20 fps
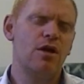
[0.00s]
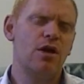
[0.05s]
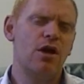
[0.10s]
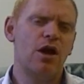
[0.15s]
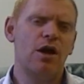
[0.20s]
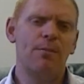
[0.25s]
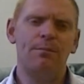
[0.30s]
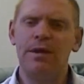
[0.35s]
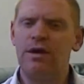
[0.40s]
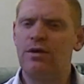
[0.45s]

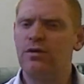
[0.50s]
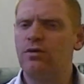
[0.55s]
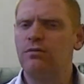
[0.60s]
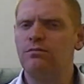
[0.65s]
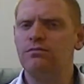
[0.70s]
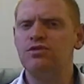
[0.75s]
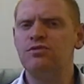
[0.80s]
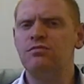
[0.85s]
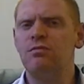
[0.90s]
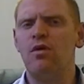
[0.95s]
and
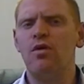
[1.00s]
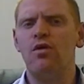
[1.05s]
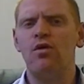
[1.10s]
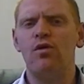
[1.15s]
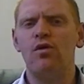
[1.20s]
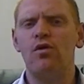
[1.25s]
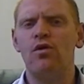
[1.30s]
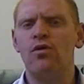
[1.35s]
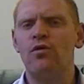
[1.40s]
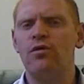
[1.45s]
becomes
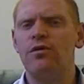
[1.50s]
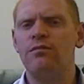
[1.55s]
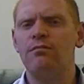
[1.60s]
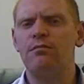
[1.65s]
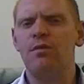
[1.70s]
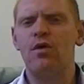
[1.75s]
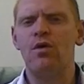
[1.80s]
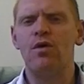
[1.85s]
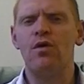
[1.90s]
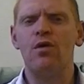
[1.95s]
more and
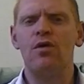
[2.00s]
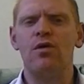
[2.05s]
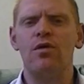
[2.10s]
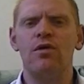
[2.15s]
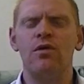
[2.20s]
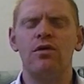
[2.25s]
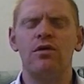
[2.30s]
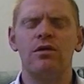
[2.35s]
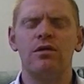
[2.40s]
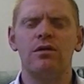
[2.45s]

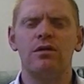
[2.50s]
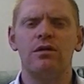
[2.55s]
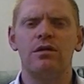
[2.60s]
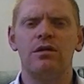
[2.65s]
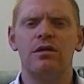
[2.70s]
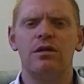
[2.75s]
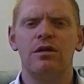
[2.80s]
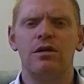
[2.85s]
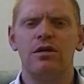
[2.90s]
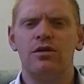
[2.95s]
more
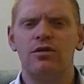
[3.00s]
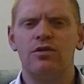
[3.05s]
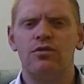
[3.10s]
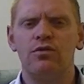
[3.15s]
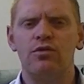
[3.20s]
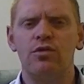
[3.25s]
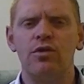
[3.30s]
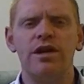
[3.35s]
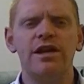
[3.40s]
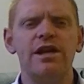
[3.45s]

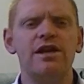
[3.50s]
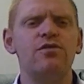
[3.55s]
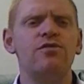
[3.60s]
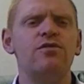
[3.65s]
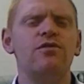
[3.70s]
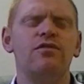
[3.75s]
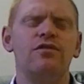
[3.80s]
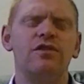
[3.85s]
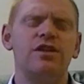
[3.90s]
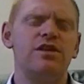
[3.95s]
real
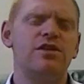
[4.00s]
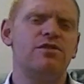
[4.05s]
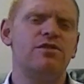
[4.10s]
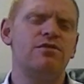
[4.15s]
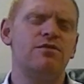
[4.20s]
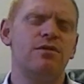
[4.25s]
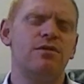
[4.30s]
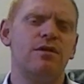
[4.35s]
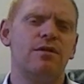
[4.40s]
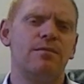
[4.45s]
for you.
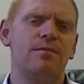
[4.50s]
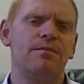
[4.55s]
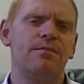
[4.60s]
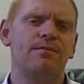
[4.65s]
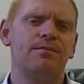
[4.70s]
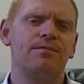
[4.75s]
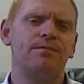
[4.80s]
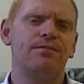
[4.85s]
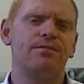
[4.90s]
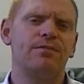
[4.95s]

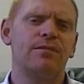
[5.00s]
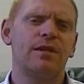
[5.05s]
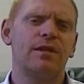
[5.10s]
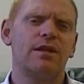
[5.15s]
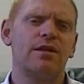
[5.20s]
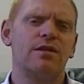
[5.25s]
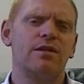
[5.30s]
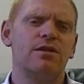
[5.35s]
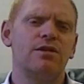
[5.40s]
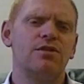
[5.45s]

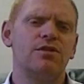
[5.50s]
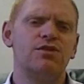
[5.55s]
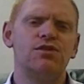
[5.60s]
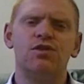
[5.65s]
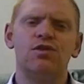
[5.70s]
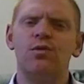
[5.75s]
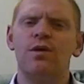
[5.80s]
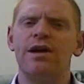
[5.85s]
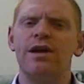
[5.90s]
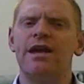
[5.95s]

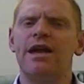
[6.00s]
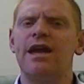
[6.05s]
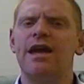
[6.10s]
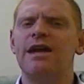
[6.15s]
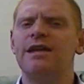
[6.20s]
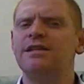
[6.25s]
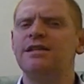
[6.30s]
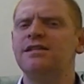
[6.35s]
So again,